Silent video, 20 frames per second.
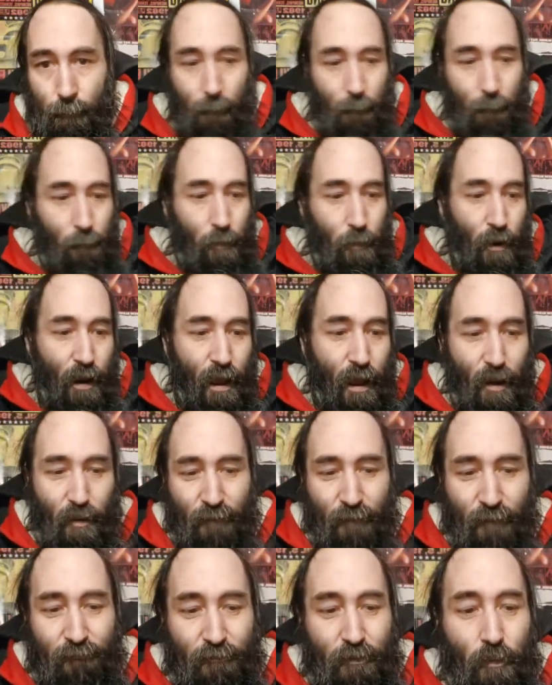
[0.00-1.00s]
But
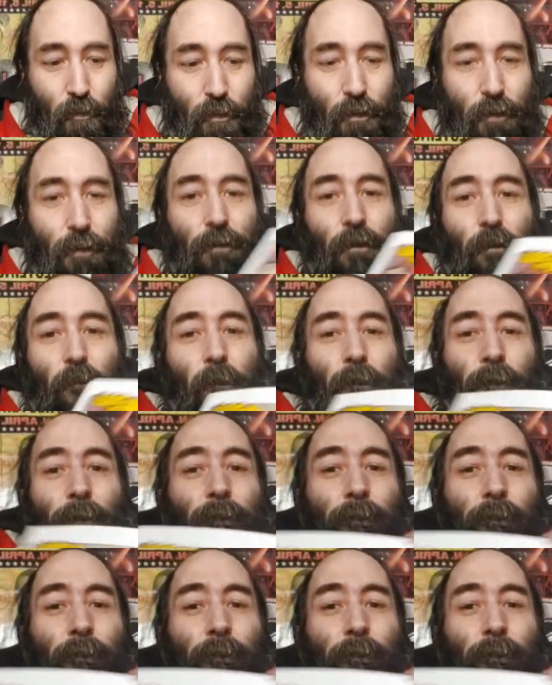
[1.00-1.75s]
however you want to do it,